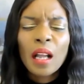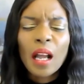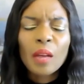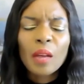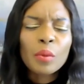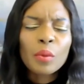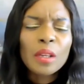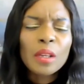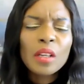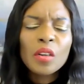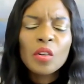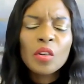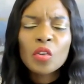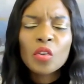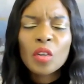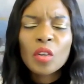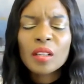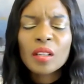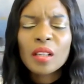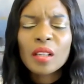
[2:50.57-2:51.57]
And we
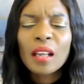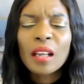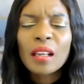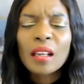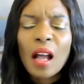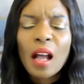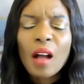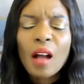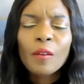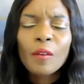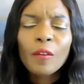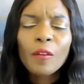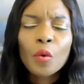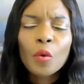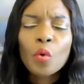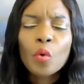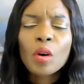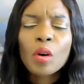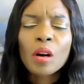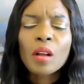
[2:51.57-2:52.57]
just allow
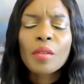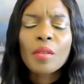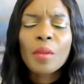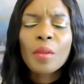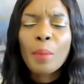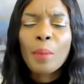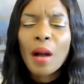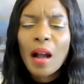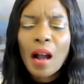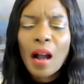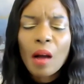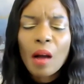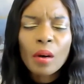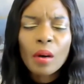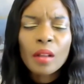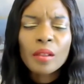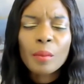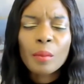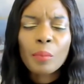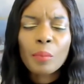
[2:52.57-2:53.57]
for the
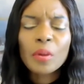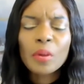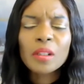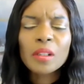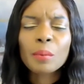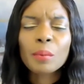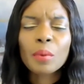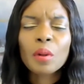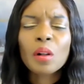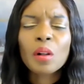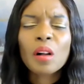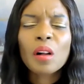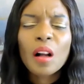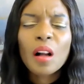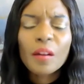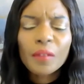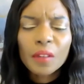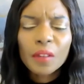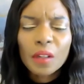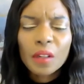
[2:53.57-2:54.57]
power and the principle
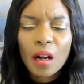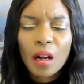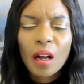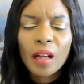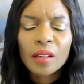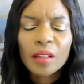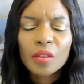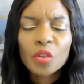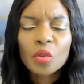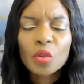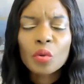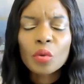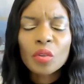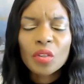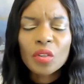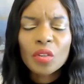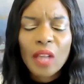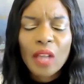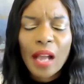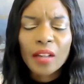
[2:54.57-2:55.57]
of God to
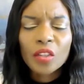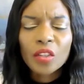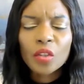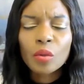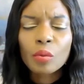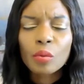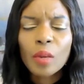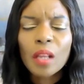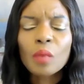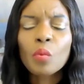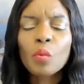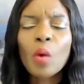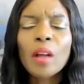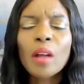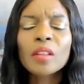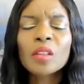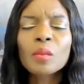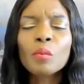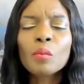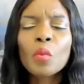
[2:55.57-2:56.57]
saturate
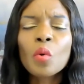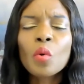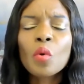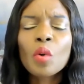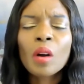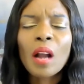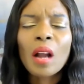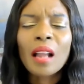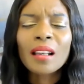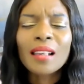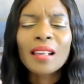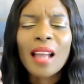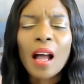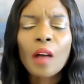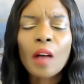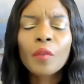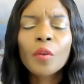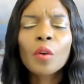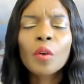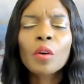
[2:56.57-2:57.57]
once more.
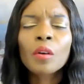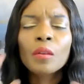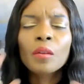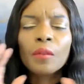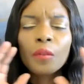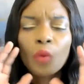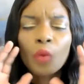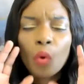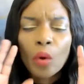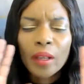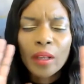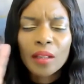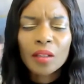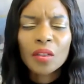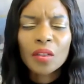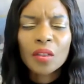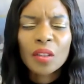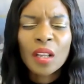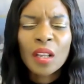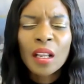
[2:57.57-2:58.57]
Allow for our
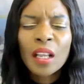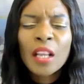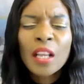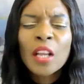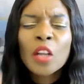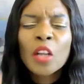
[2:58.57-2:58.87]
voice